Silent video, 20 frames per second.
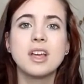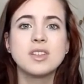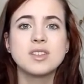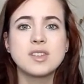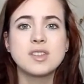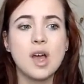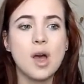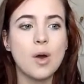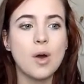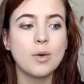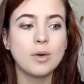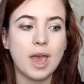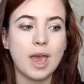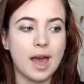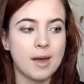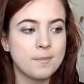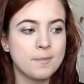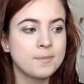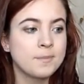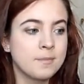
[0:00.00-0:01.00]
So
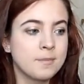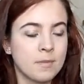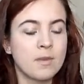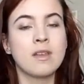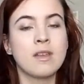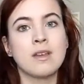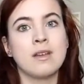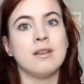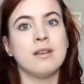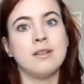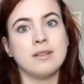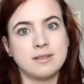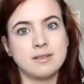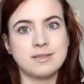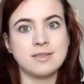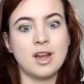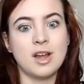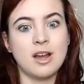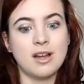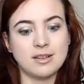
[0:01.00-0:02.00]
yeah,
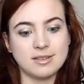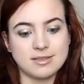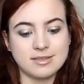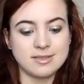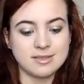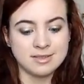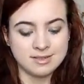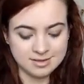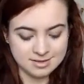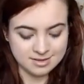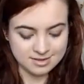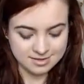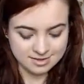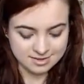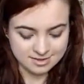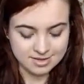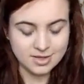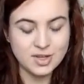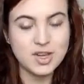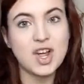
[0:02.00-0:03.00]
it's not
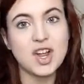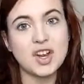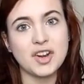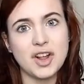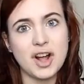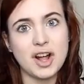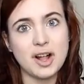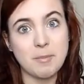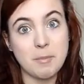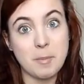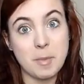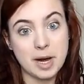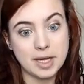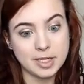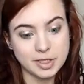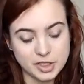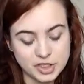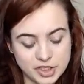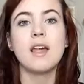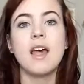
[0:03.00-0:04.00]
at all
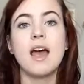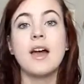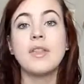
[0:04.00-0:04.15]
much.